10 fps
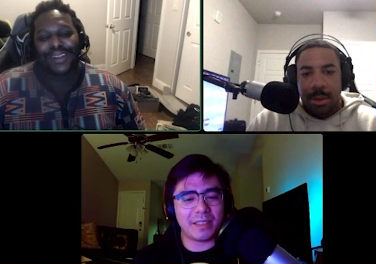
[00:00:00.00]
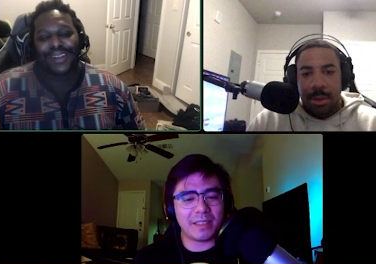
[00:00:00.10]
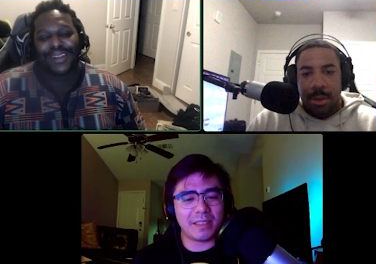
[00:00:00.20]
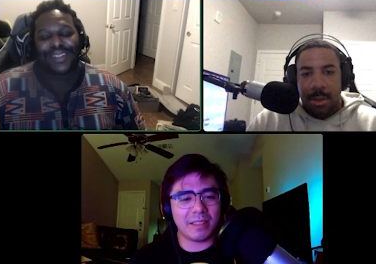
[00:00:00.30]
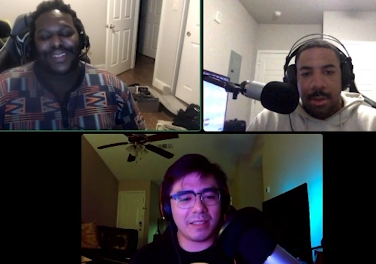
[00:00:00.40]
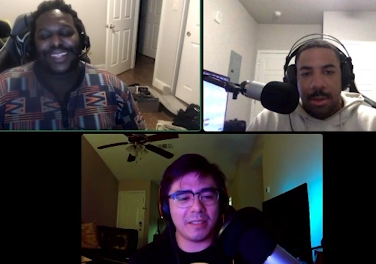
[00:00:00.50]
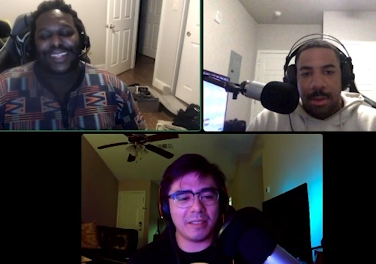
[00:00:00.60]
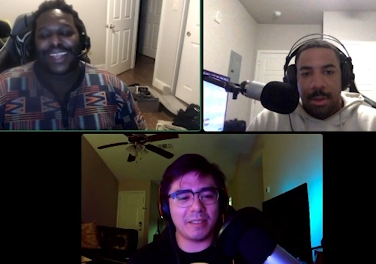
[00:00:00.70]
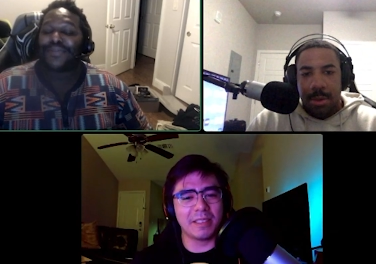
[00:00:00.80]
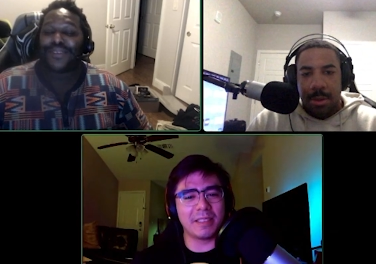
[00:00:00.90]
Speaker 1: to do. Like that's a
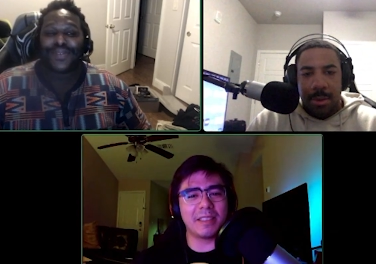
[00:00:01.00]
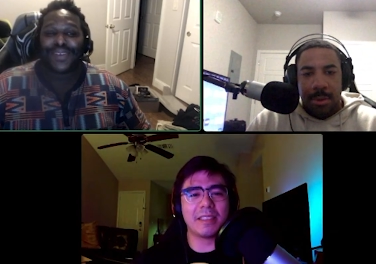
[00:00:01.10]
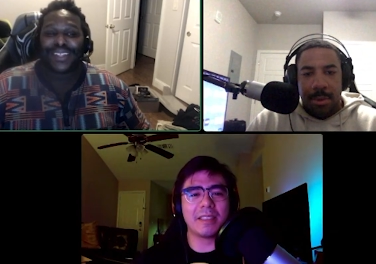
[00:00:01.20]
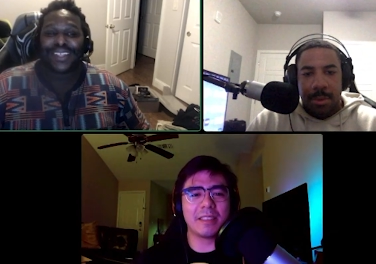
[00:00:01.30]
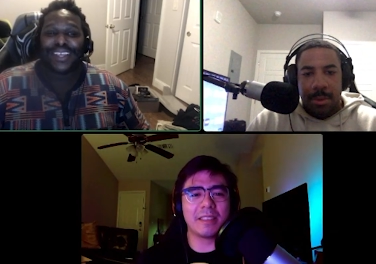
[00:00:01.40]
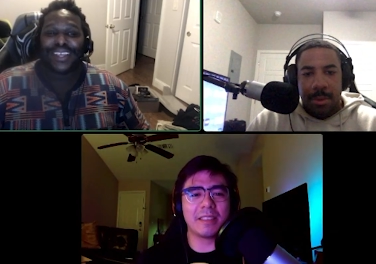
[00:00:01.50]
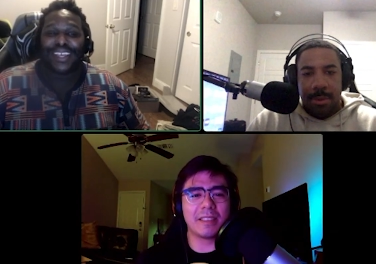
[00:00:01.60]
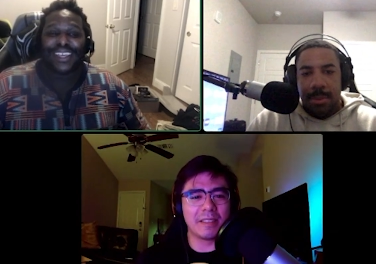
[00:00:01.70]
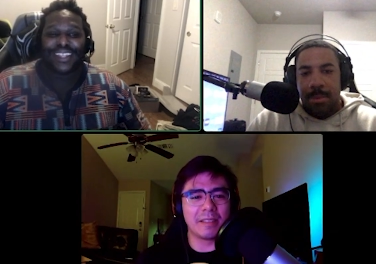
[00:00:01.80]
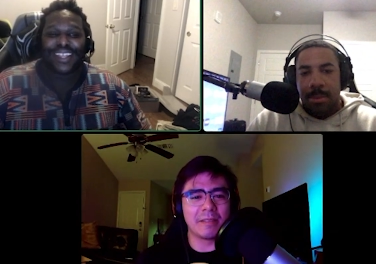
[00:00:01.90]
perfect
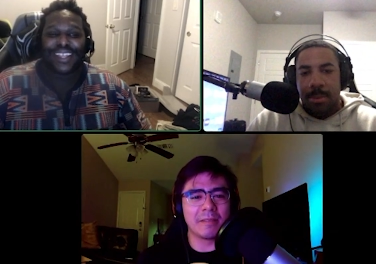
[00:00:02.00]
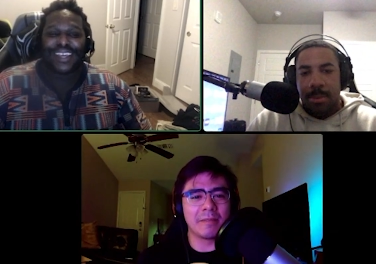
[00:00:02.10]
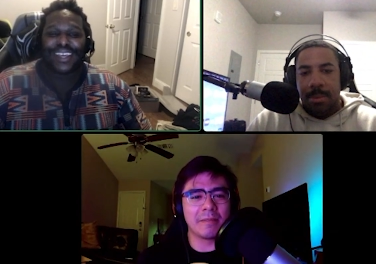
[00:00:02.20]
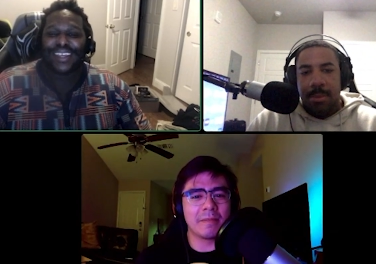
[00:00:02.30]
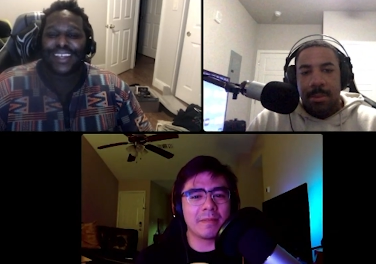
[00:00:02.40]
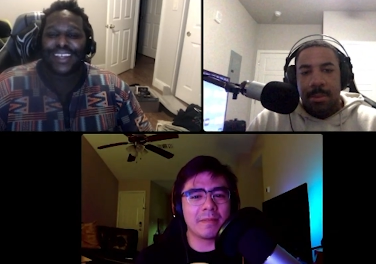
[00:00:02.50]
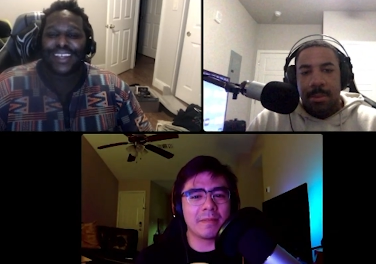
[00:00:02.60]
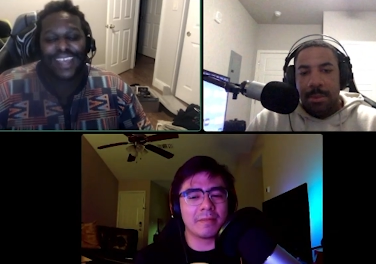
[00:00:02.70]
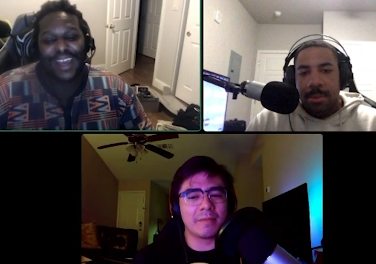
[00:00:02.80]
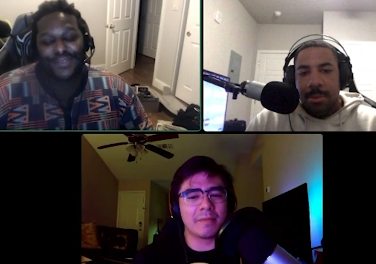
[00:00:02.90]
like
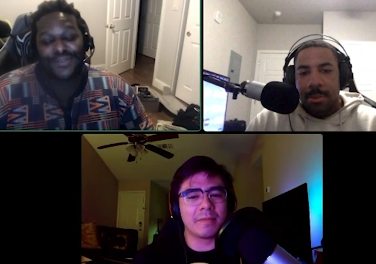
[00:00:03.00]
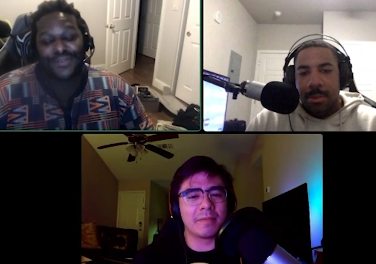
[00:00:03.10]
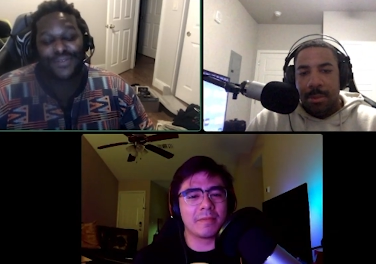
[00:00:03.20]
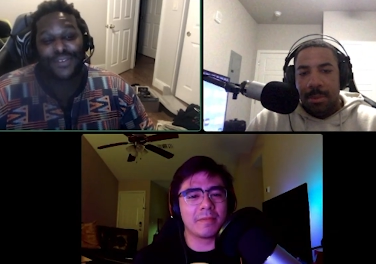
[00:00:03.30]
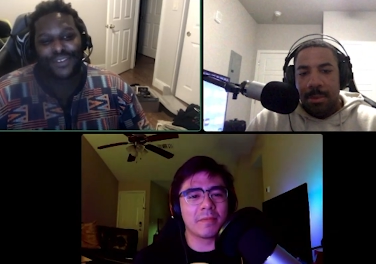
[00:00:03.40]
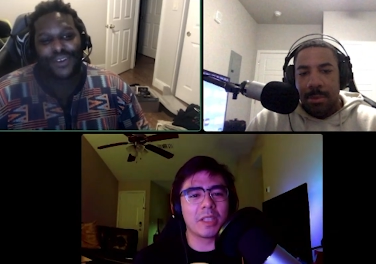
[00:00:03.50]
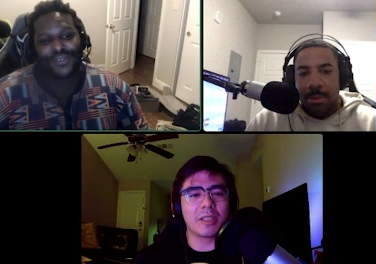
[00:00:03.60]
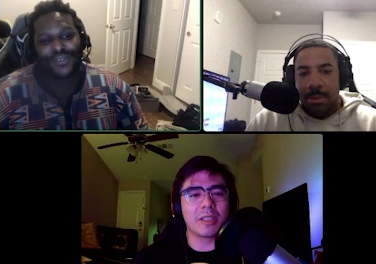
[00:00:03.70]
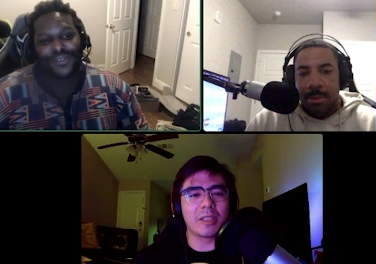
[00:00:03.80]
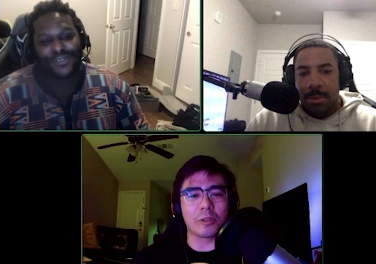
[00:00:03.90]
have friends
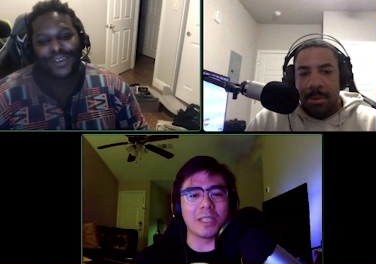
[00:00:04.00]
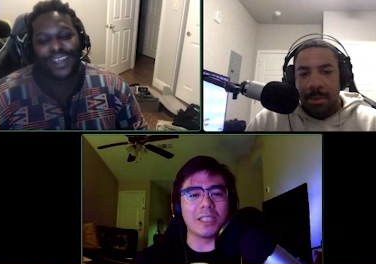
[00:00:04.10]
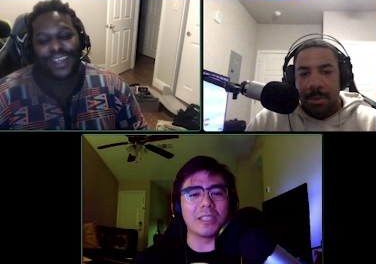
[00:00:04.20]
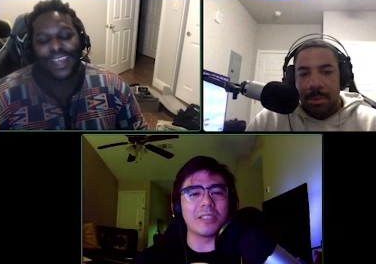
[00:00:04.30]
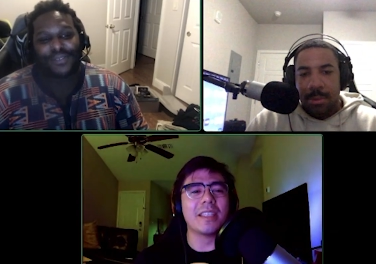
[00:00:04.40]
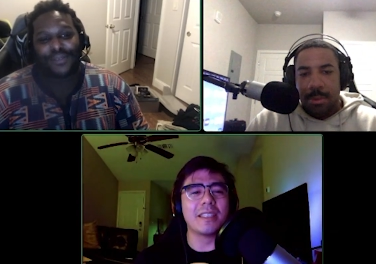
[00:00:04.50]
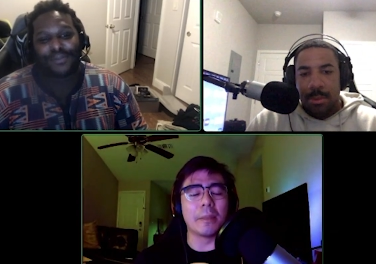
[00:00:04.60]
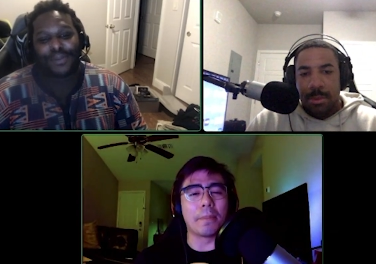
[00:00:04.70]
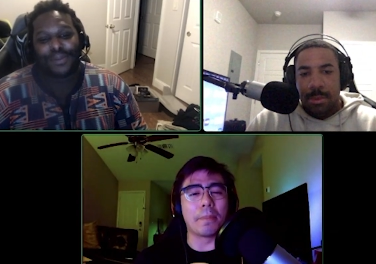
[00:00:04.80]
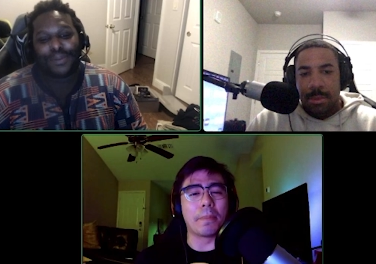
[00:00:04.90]
over, the cre- have some
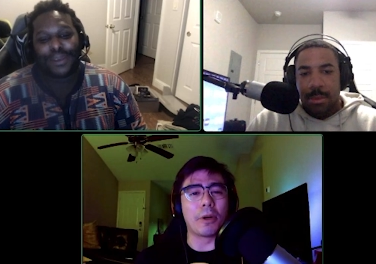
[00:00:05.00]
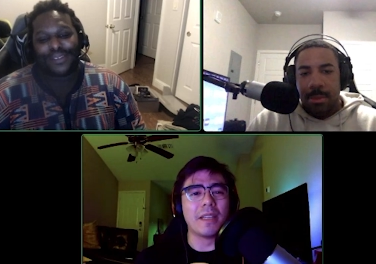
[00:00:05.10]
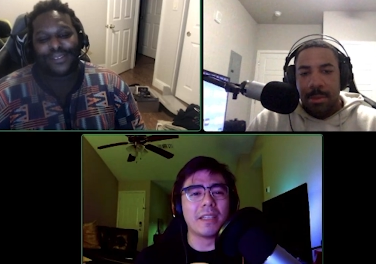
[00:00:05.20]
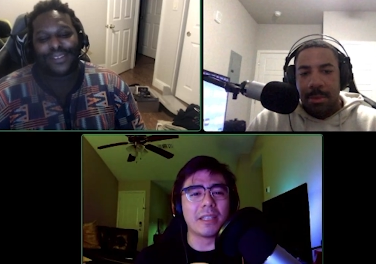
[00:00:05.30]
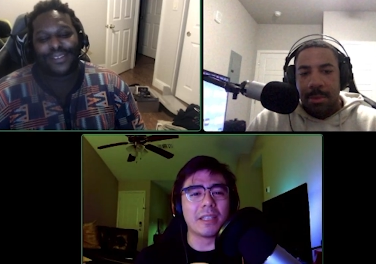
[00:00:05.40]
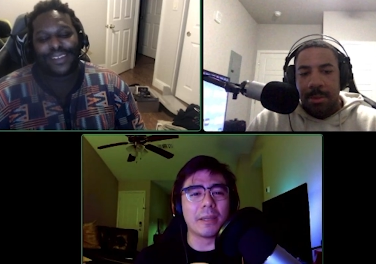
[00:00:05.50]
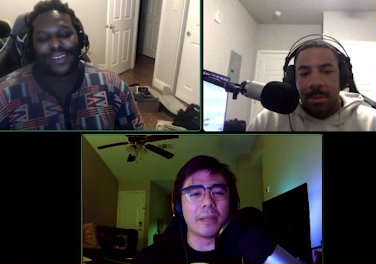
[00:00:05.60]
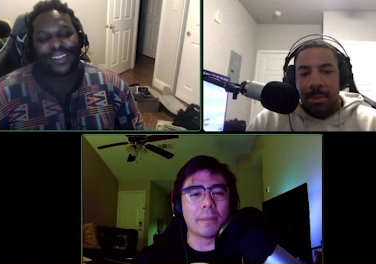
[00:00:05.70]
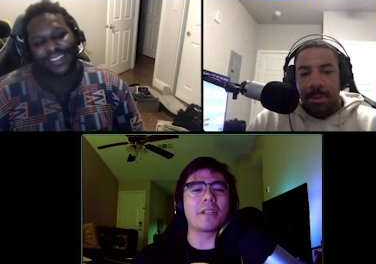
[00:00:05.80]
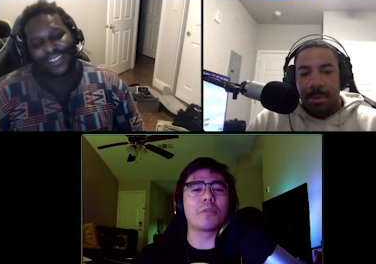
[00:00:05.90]
beer. The, per- and- the
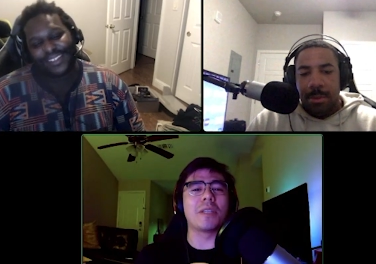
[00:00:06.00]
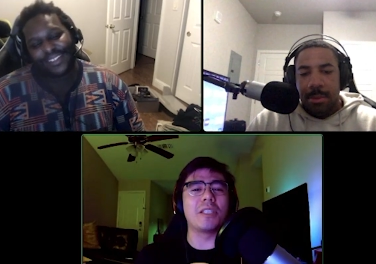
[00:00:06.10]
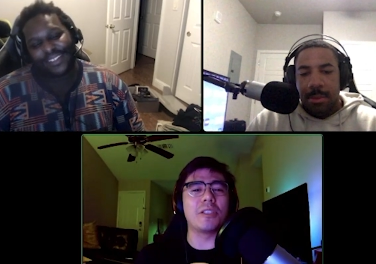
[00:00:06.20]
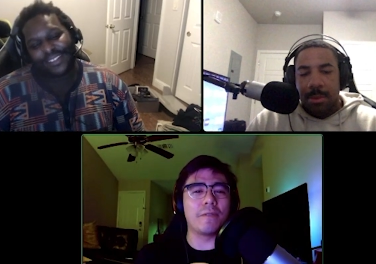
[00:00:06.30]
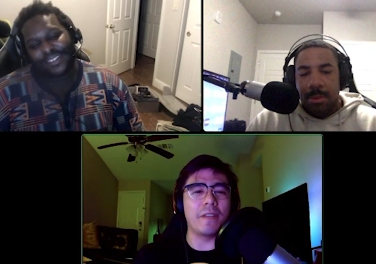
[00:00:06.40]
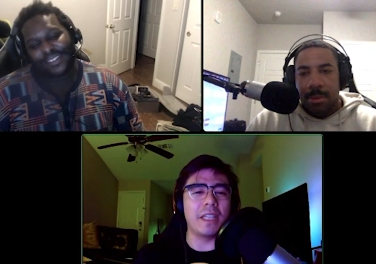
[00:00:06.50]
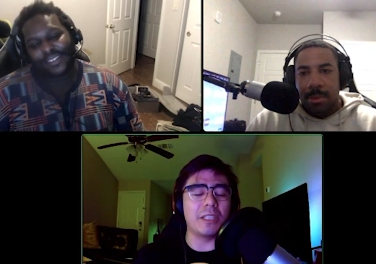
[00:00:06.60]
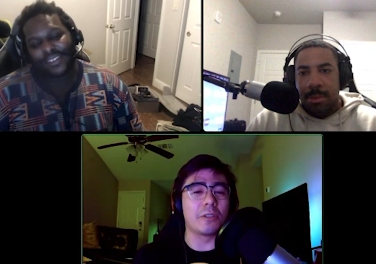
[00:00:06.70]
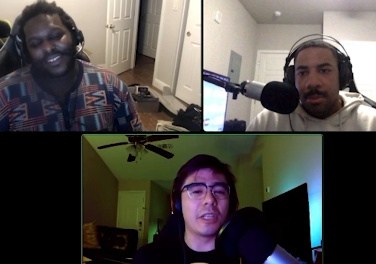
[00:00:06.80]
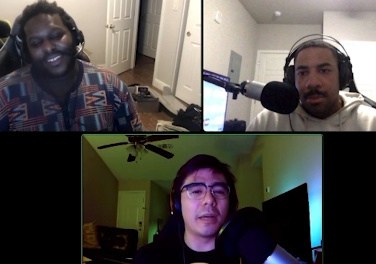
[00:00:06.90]
perfect creature
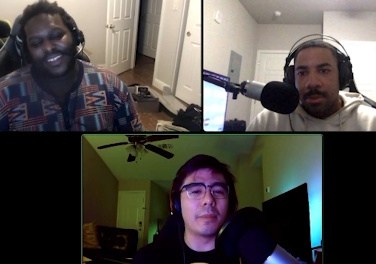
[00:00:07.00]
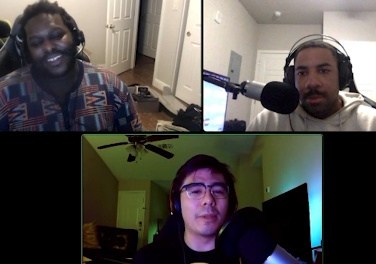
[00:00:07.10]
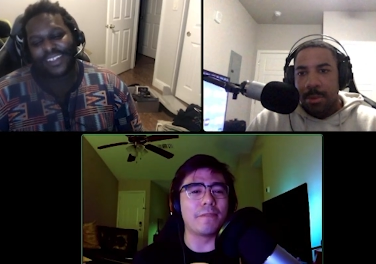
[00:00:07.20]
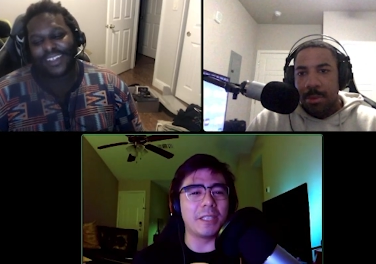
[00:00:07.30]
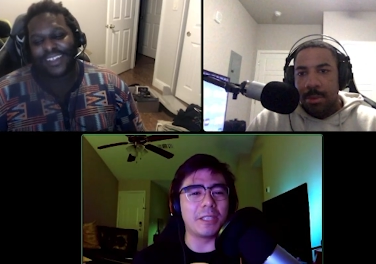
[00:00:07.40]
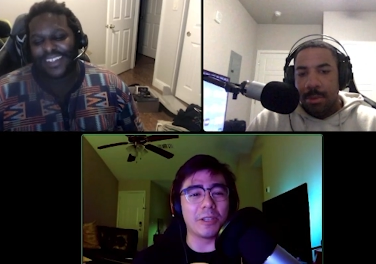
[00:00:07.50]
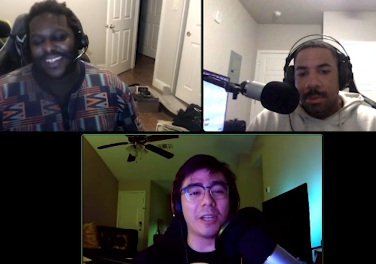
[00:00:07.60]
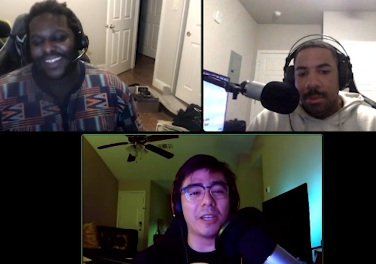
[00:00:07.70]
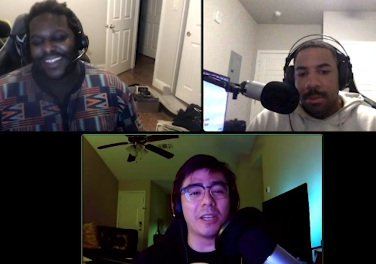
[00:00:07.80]
feature double feature.